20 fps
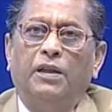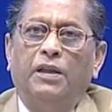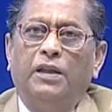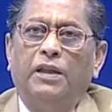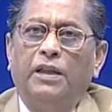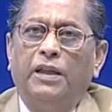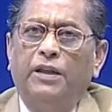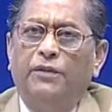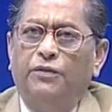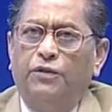
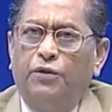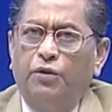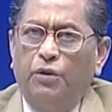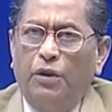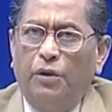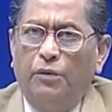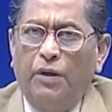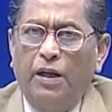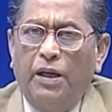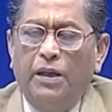If through
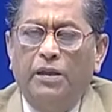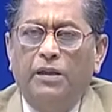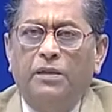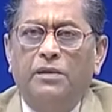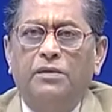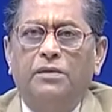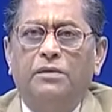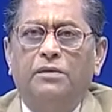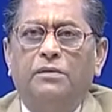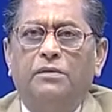
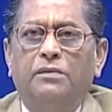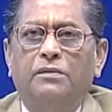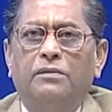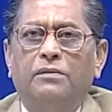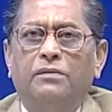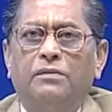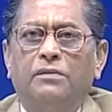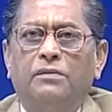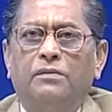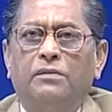awareness
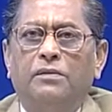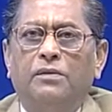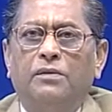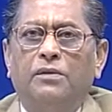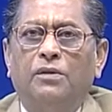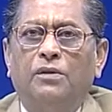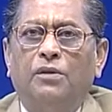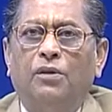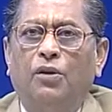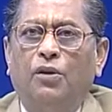
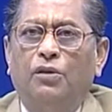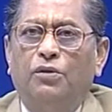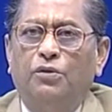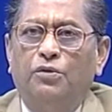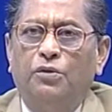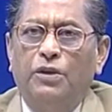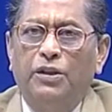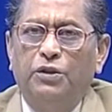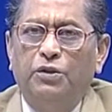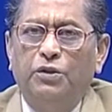or
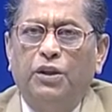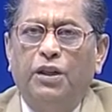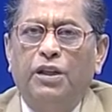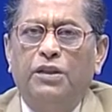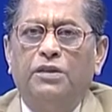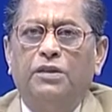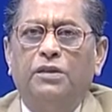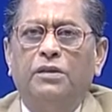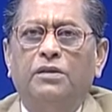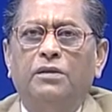through
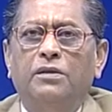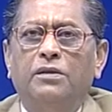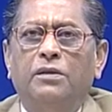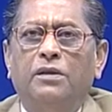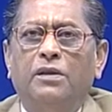education,